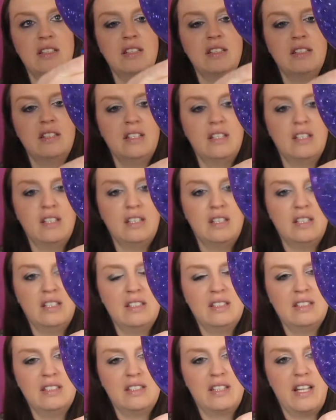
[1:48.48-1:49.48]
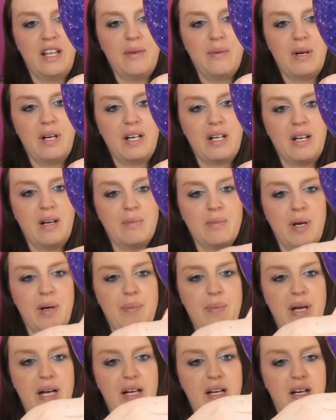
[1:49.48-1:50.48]
you wanna come right
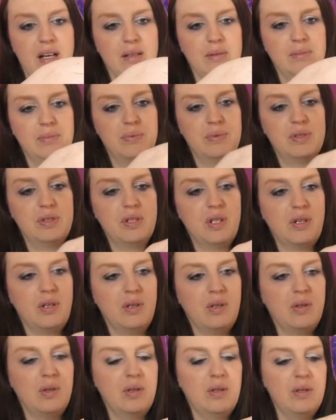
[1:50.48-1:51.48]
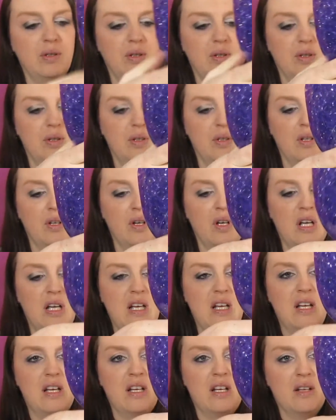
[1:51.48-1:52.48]
back up. So
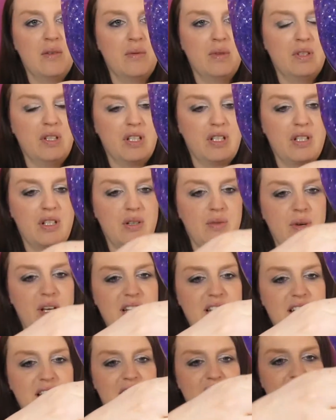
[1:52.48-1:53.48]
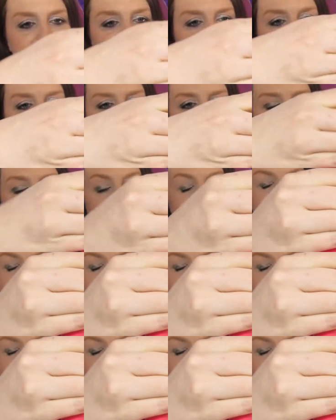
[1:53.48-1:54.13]
just squeeze it in there,